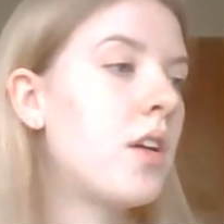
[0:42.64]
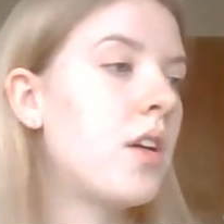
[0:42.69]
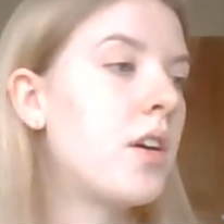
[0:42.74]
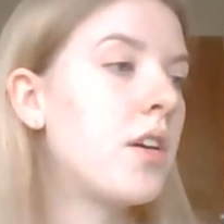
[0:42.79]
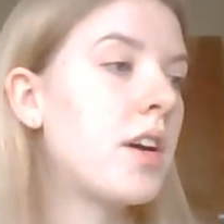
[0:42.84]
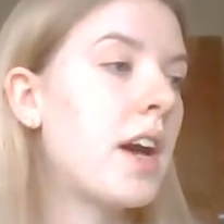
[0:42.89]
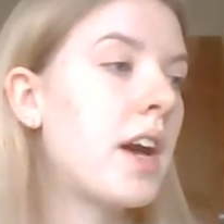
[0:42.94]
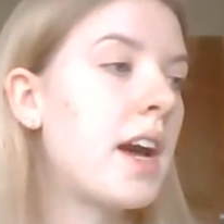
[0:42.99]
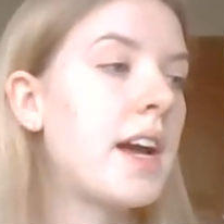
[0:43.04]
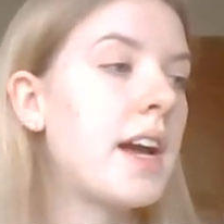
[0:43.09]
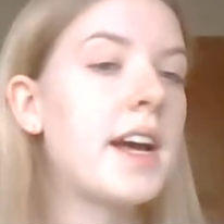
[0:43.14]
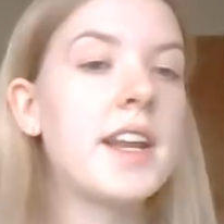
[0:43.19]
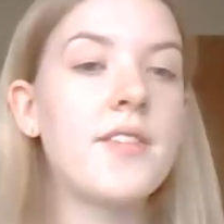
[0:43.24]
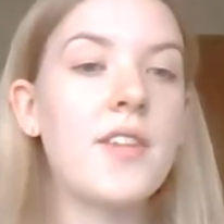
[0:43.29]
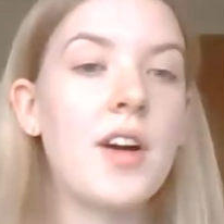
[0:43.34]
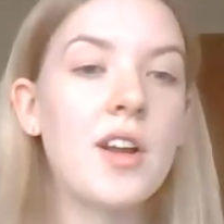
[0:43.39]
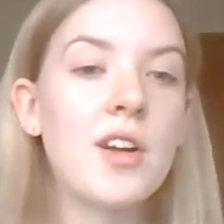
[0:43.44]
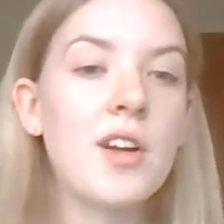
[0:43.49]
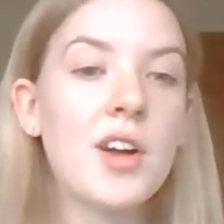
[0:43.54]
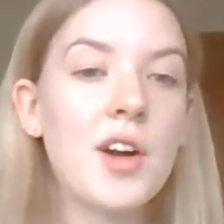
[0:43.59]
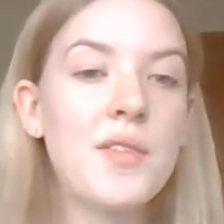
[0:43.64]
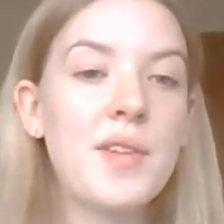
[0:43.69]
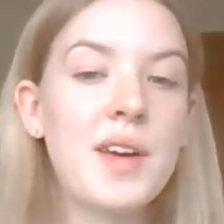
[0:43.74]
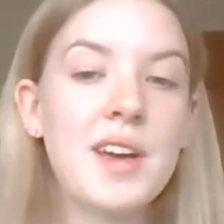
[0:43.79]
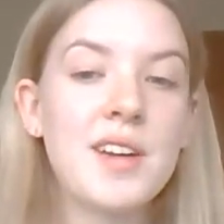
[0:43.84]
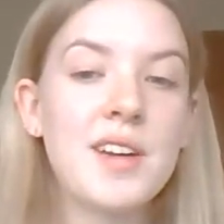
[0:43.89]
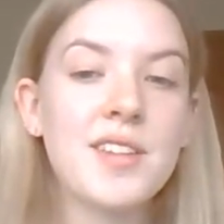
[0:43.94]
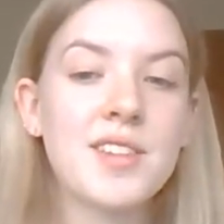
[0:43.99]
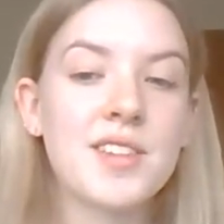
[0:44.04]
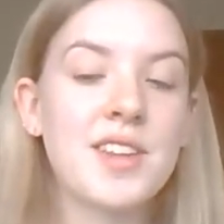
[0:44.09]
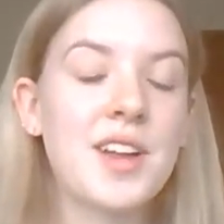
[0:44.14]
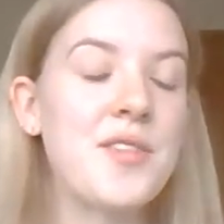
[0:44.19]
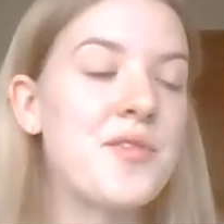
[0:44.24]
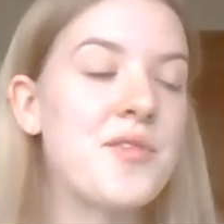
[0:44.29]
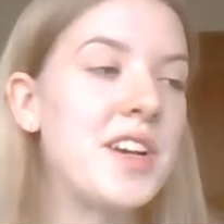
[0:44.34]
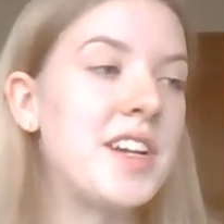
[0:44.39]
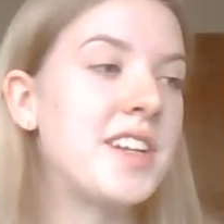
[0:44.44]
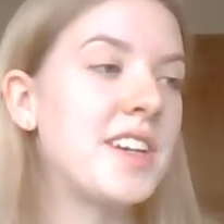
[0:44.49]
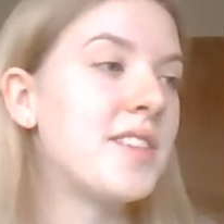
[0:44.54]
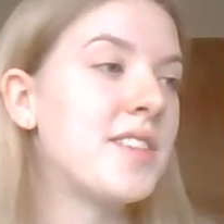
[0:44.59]
Okay, and if I look over here, it's because I'm
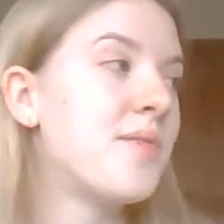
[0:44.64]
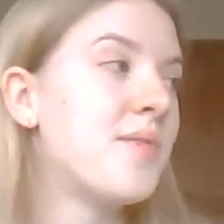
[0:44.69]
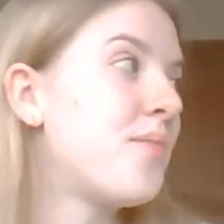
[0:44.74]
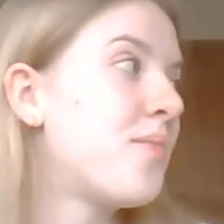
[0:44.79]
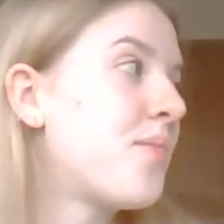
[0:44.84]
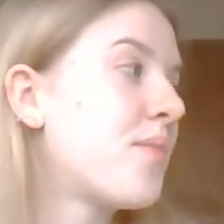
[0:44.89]
reading.